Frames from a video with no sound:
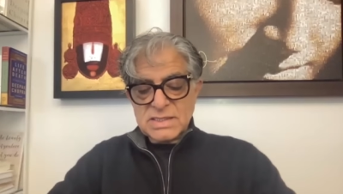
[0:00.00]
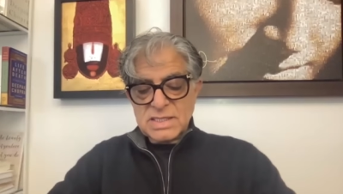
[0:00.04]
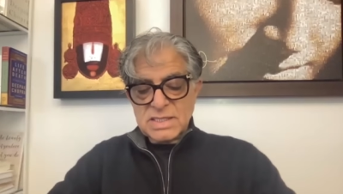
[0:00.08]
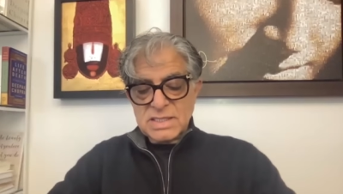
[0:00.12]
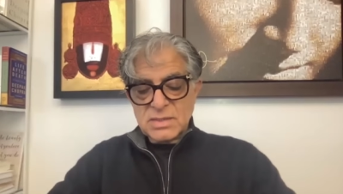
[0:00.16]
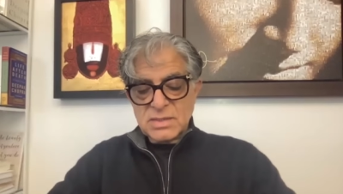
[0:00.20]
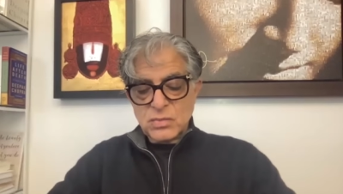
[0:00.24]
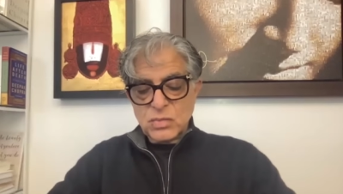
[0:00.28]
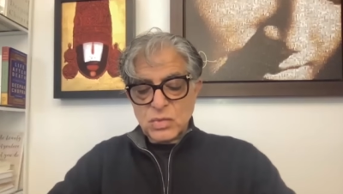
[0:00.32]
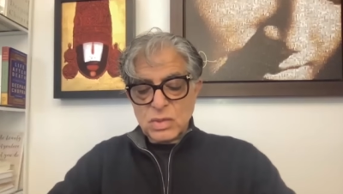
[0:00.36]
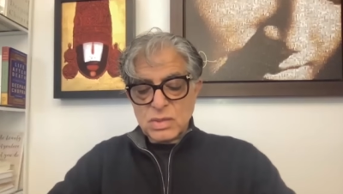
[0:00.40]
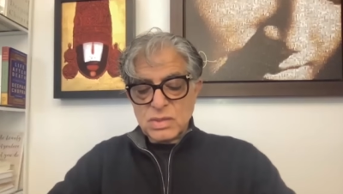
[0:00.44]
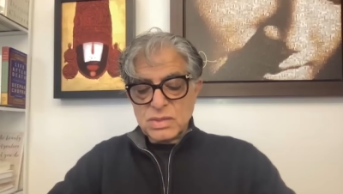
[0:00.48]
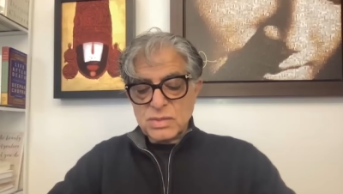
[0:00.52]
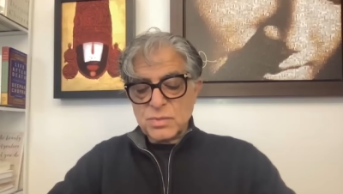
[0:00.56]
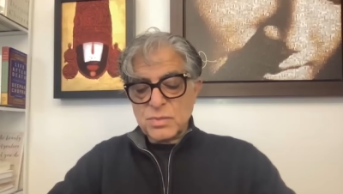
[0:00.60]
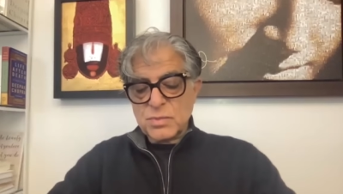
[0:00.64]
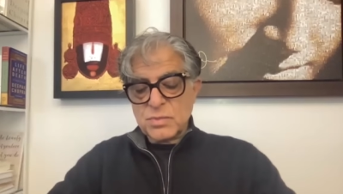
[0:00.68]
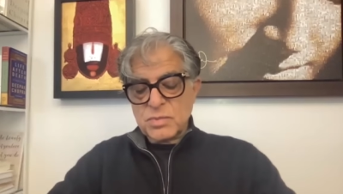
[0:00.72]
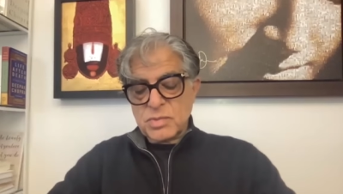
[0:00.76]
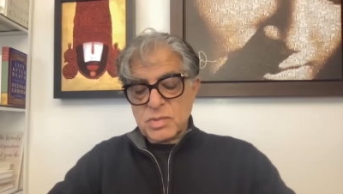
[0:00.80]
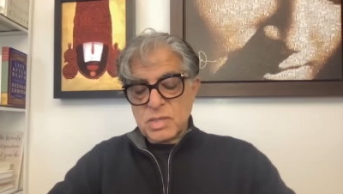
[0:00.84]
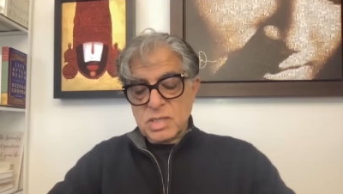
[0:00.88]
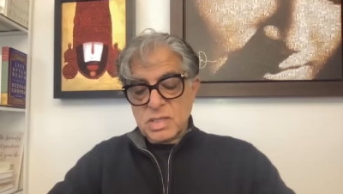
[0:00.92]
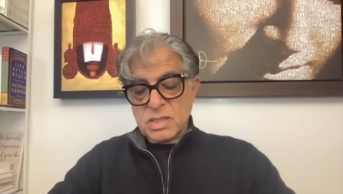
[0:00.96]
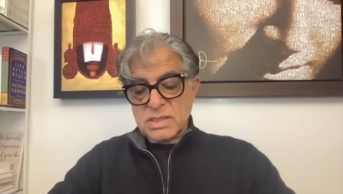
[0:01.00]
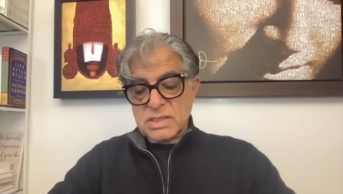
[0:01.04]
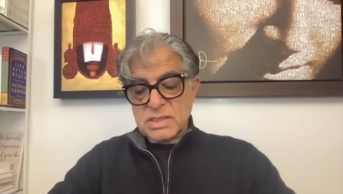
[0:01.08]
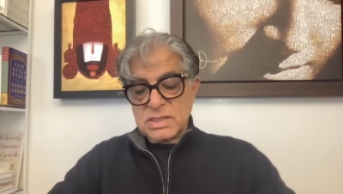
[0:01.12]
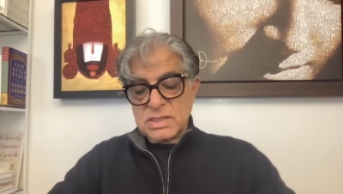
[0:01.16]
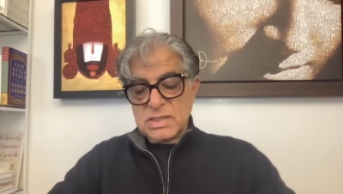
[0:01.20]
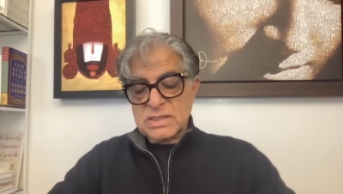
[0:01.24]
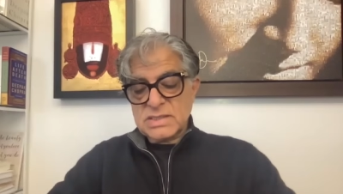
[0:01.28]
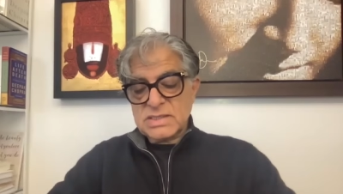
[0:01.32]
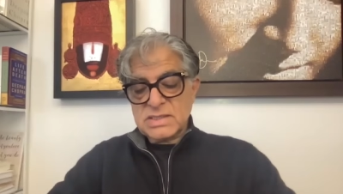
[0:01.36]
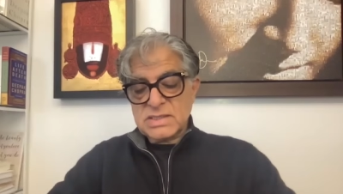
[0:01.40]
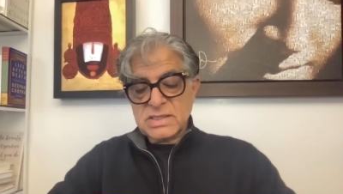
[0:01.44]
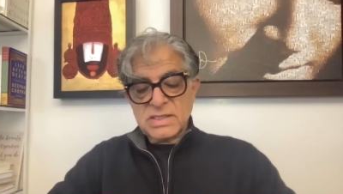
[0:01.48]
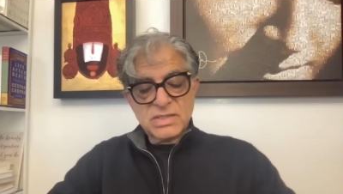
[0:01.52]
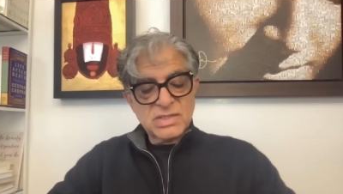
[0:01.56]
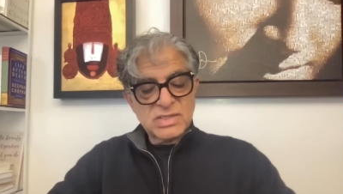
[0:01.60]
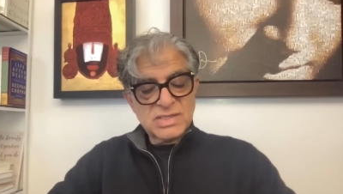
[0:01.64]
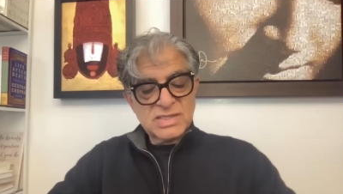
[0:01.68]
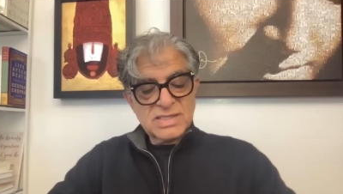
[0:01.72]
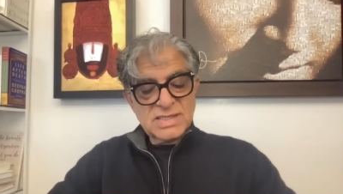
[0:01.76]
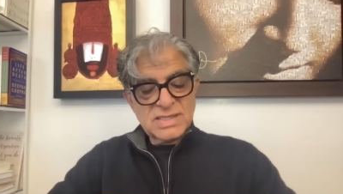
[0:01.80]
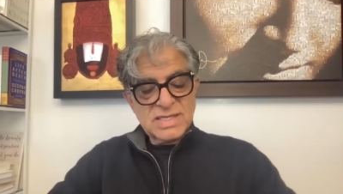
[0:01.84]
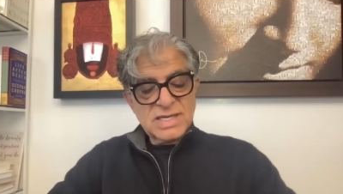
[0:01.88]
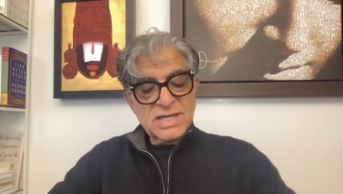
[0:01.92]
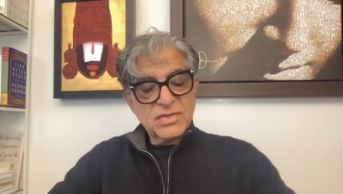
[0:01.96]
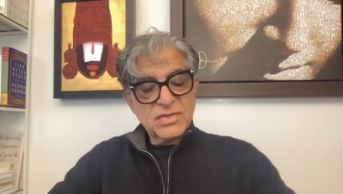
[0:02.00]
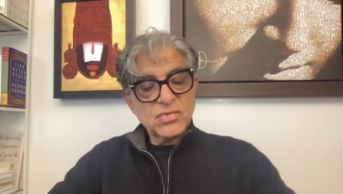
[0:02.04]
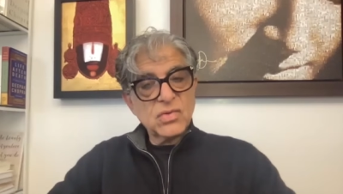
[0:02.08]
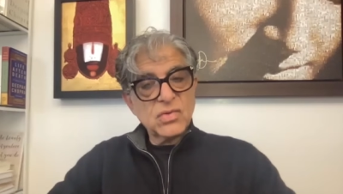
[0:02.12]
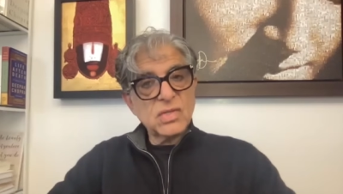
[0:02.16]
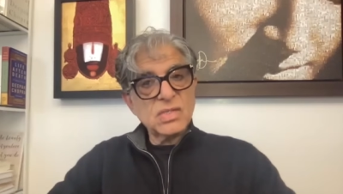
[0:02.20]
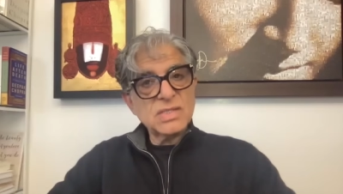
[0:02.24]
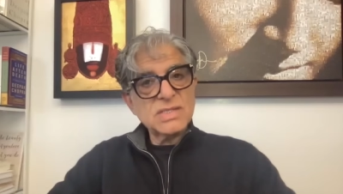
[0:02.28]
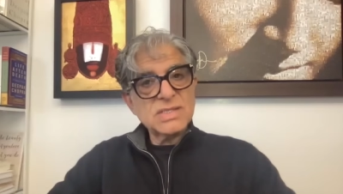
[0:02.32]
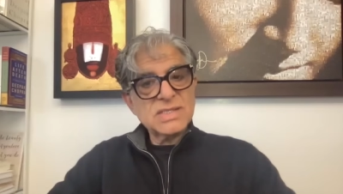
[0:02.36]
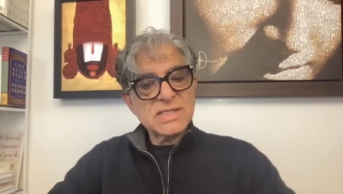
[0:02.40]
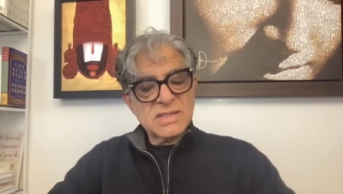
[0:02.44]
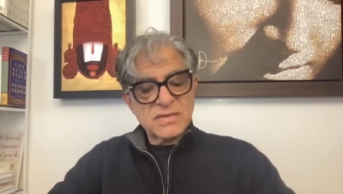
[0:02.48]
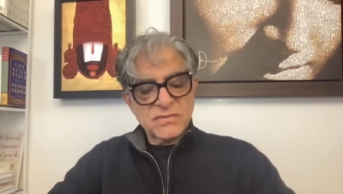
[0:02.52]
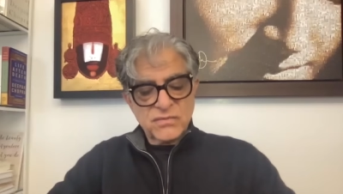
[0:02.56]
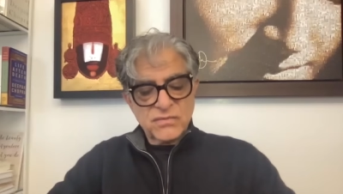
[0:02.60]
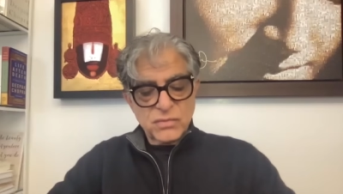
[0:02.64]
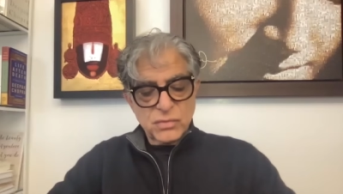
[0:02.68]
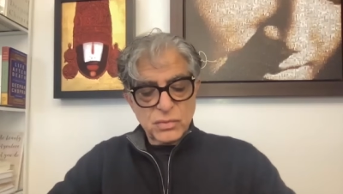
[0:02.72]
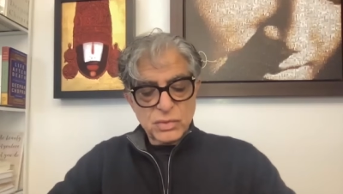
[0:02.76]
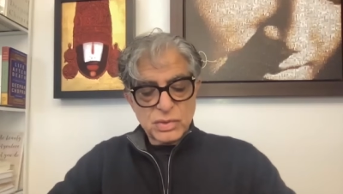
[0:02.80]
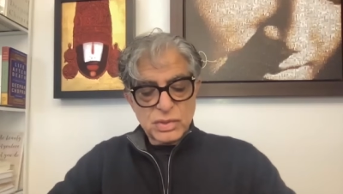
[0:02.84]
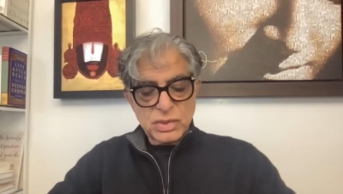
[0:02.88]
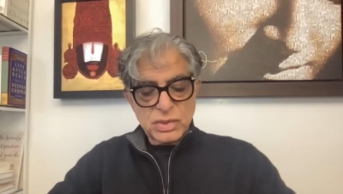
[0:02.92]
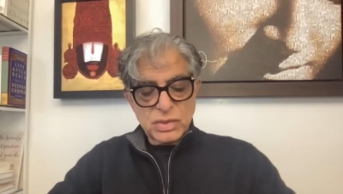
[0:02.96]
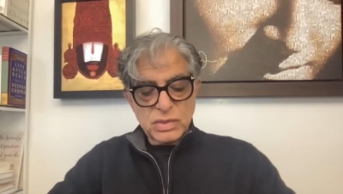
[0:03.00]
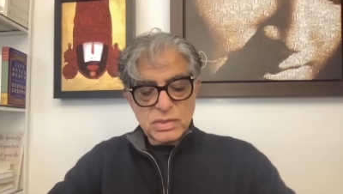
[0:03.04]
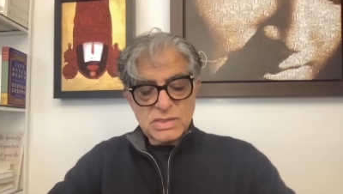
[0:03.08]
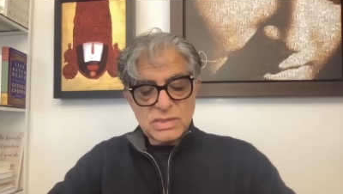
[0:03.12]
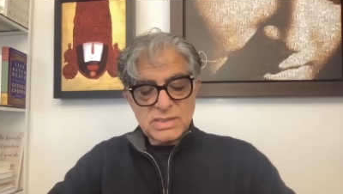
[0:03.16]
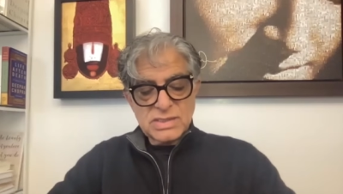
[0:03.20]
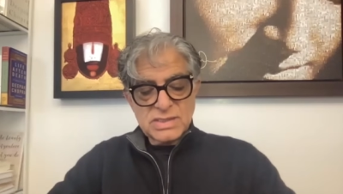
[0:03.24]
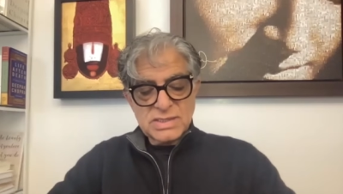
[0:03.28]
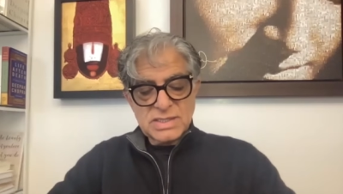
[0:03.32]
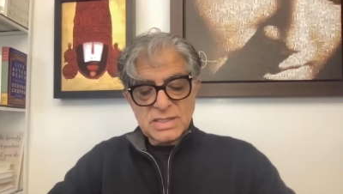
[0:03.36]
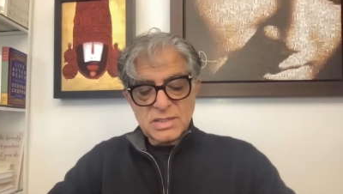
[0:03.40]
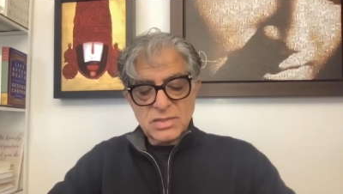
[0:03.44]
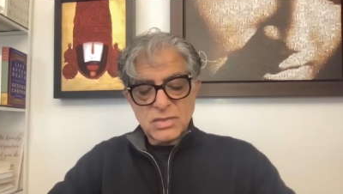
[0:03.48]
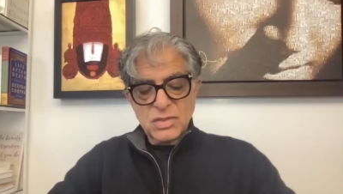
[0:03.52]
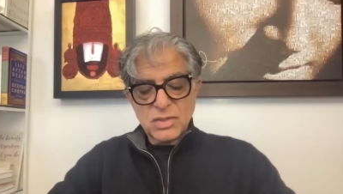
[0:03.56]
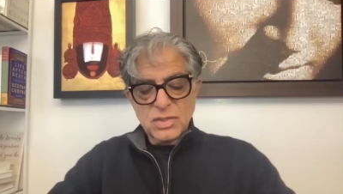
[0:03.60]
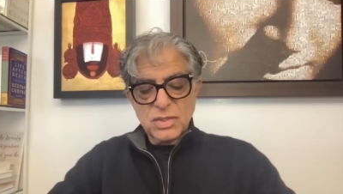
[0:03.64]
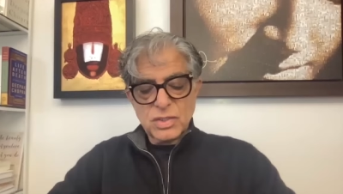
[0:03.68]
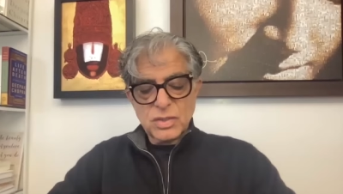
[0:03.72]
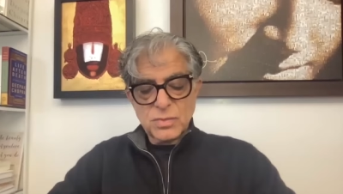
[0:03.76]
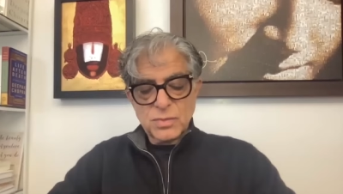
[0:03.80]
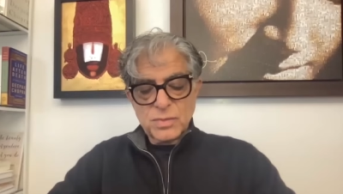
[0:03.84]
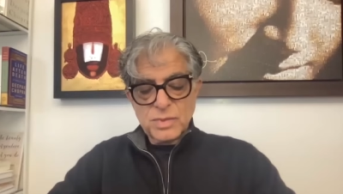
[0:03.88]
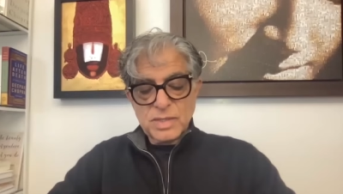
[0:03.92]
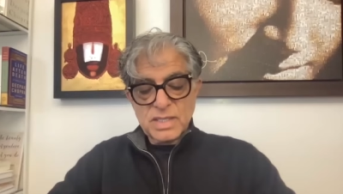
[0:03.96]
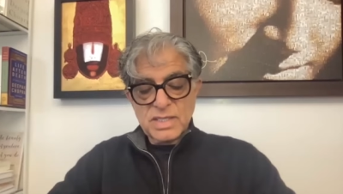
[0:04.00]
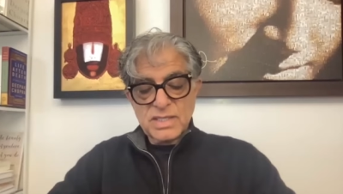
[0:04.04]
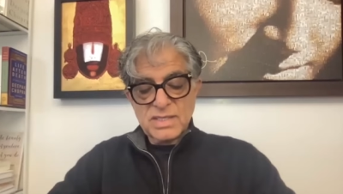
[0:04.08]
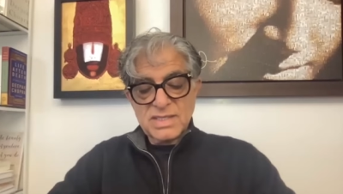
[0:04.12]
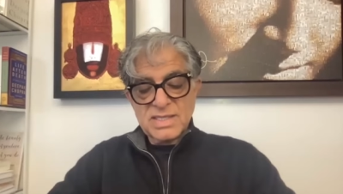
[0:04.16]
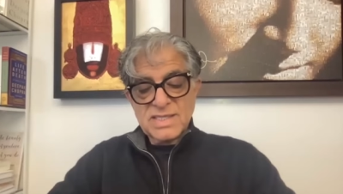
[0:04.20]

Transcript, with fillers: that quantum particles such as electrons and photons can occupy.